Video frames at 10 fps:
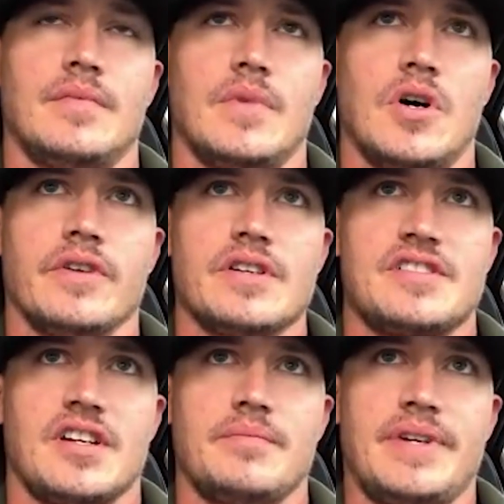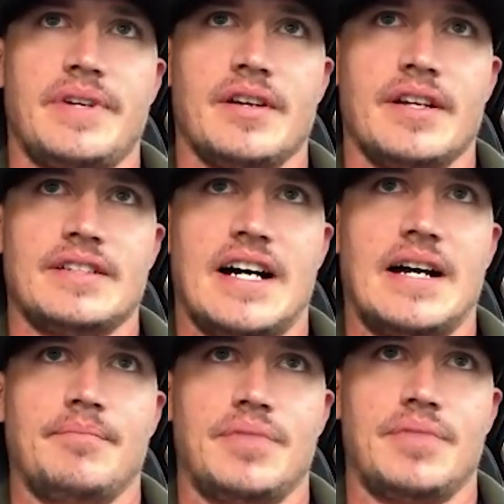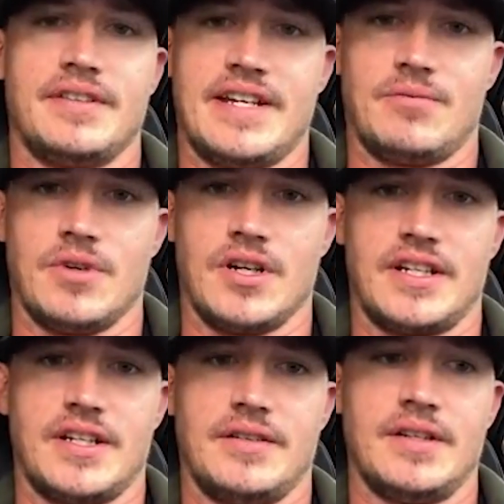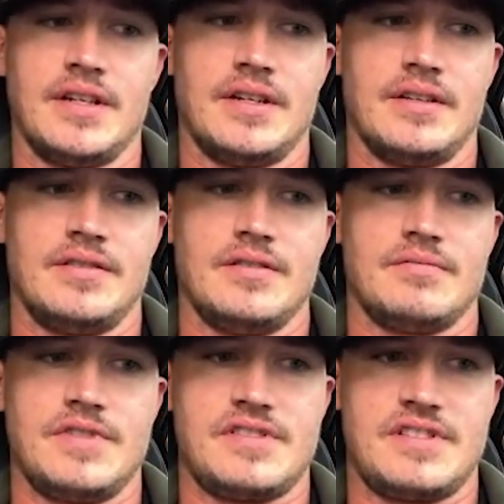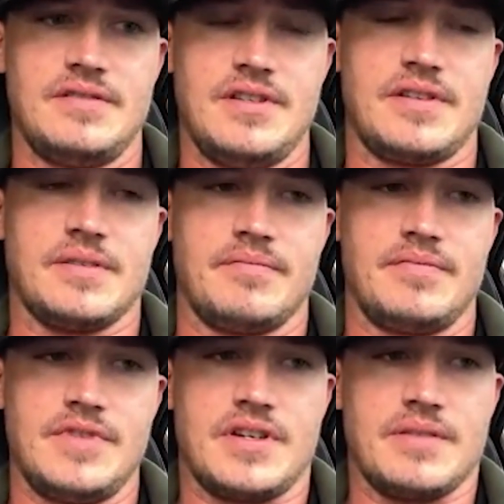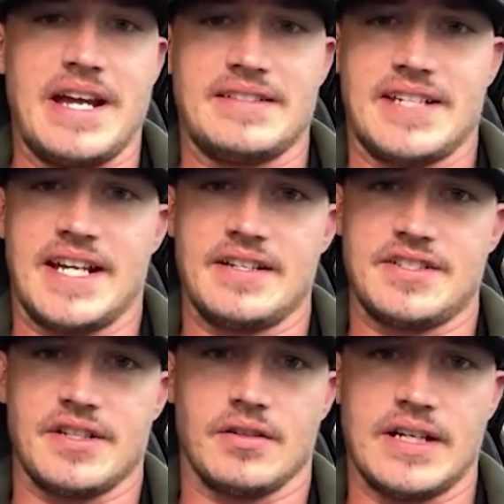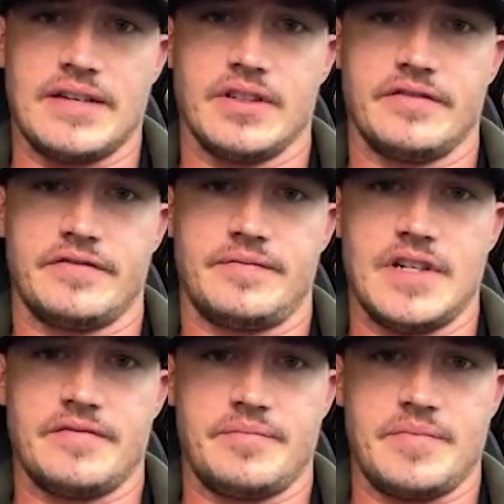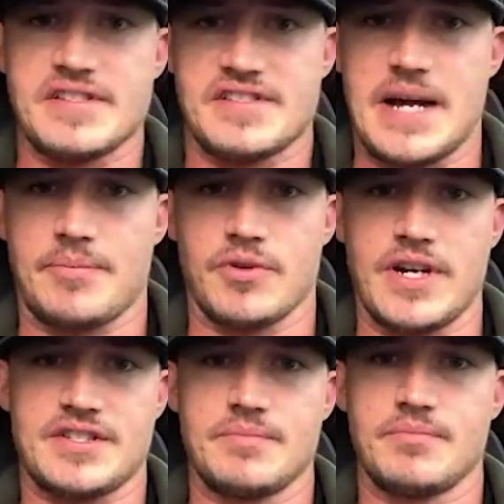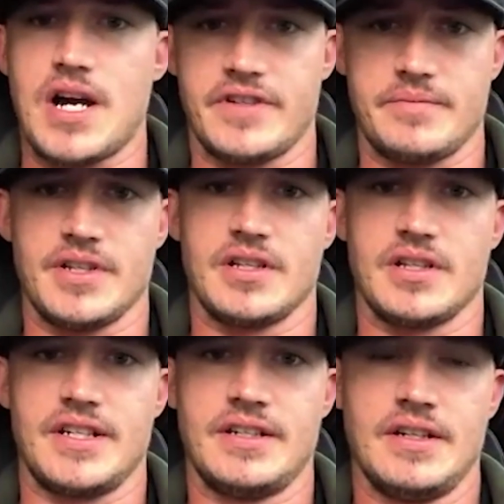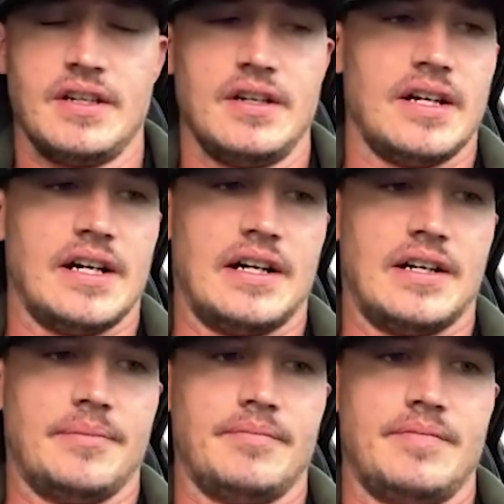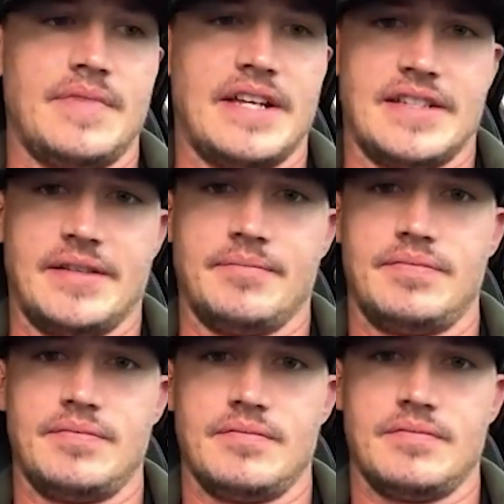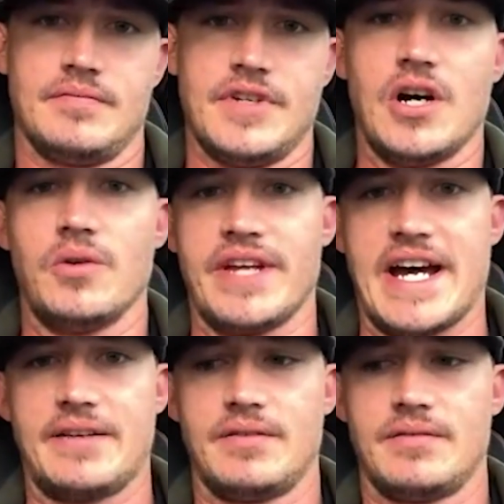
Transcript: over a certain period of time putting that work in you you can you can maintain a general level of, of business operation profitability um and then know that